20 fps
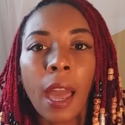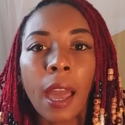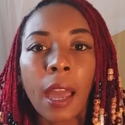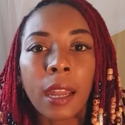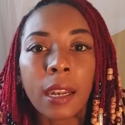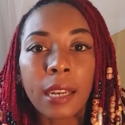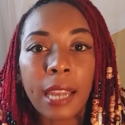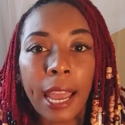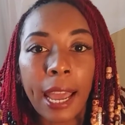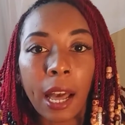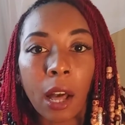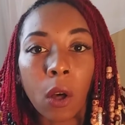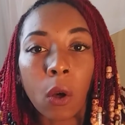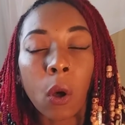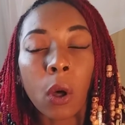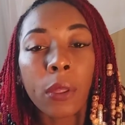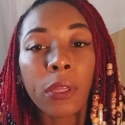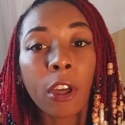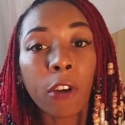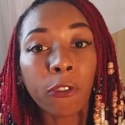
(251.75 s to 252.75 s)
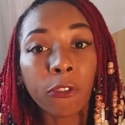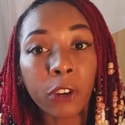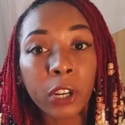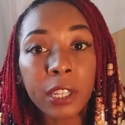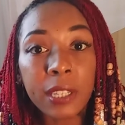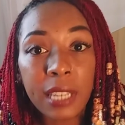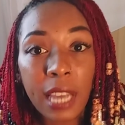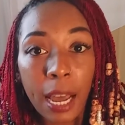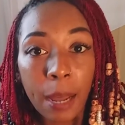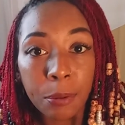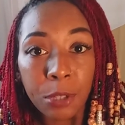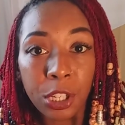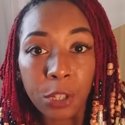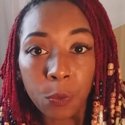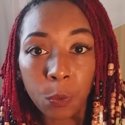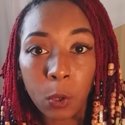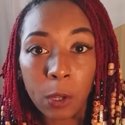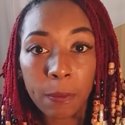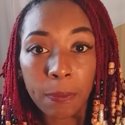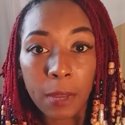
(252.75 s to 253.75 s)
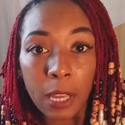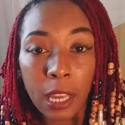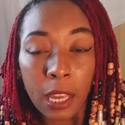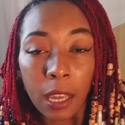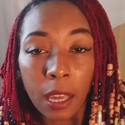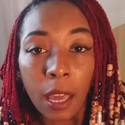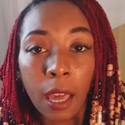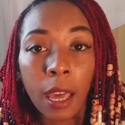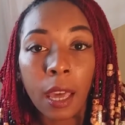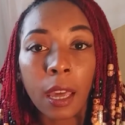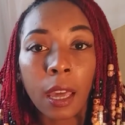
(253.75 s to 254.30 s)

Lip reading: Now, the first option would be,